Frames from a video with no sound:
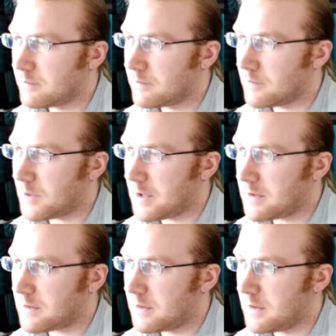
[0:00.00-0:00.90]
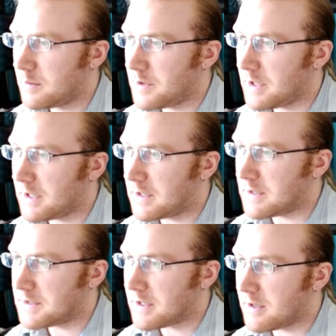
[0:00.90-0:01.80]
Alright. But then I can
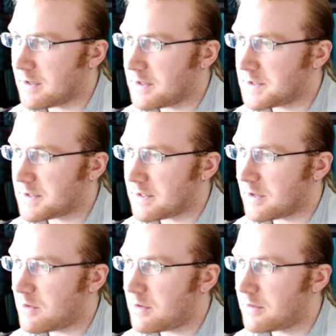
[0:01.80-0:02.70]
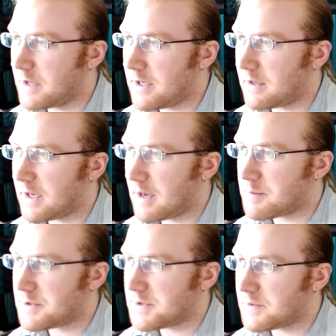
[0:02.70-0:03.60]
Atari this and... Oh, hey, I
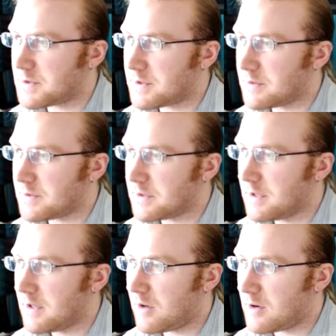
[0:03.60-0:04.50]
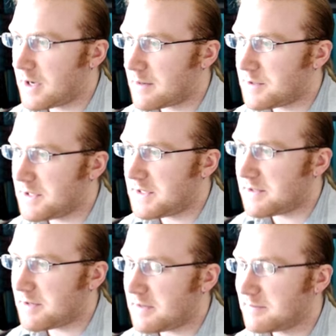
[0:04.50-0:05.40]
captured those 4 stones. Or I captured these
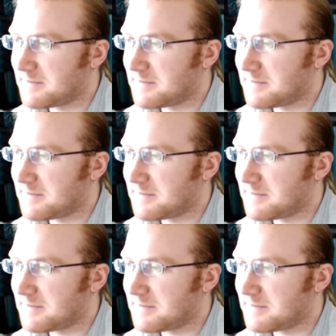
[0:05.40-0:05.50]
3.